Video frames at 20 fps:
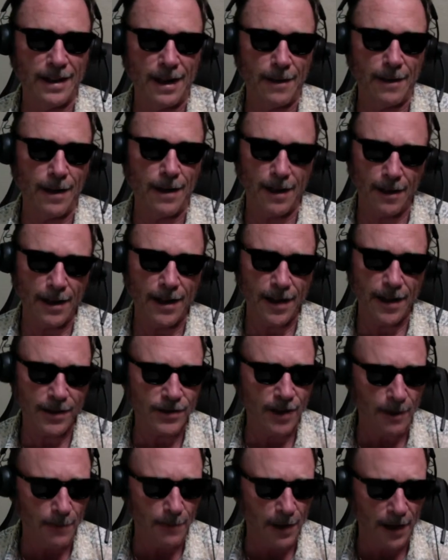I guess
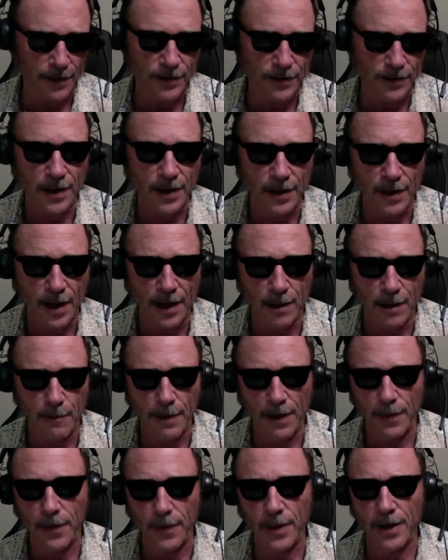I'm allowed to say that
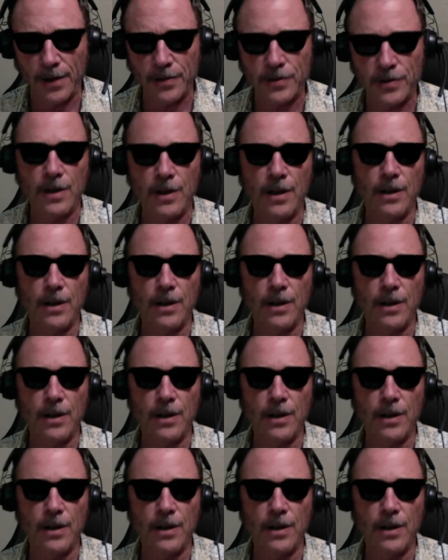about this.